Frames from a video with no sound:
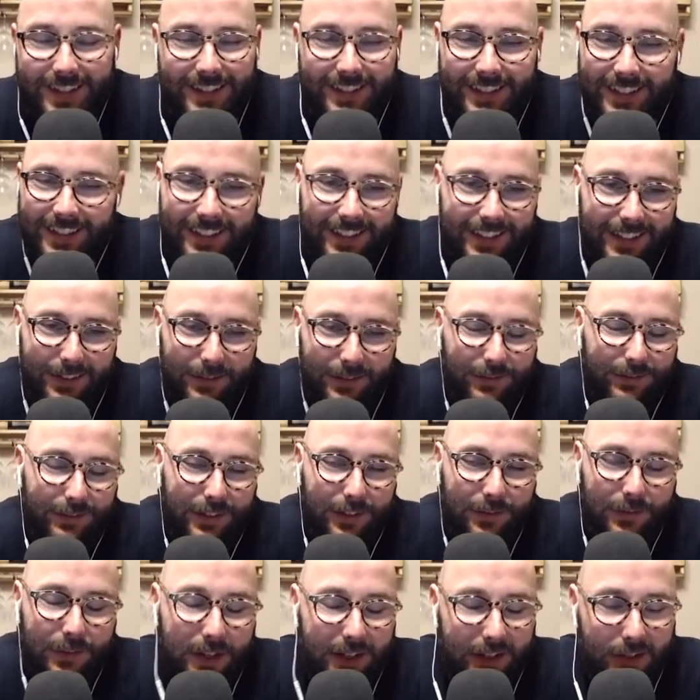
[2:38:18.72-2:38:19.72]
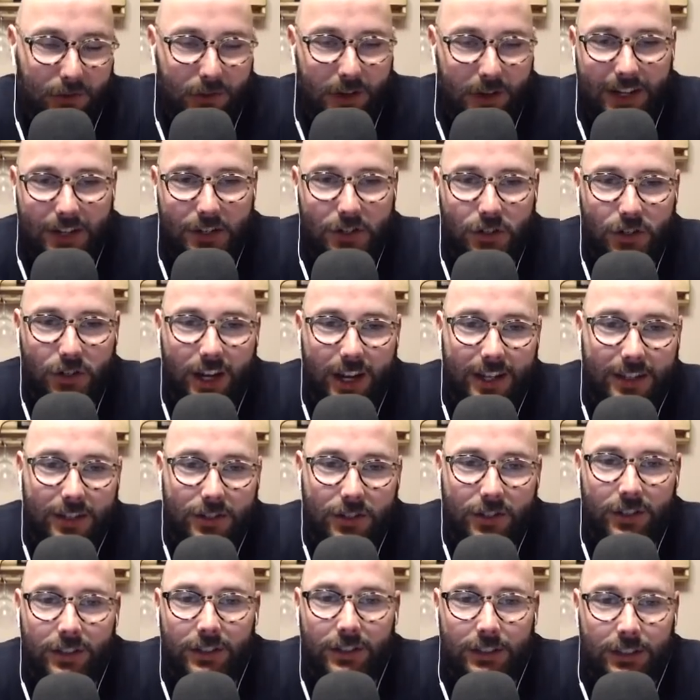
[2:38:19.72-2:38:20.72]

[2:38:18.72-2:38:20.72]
Like if it creates change.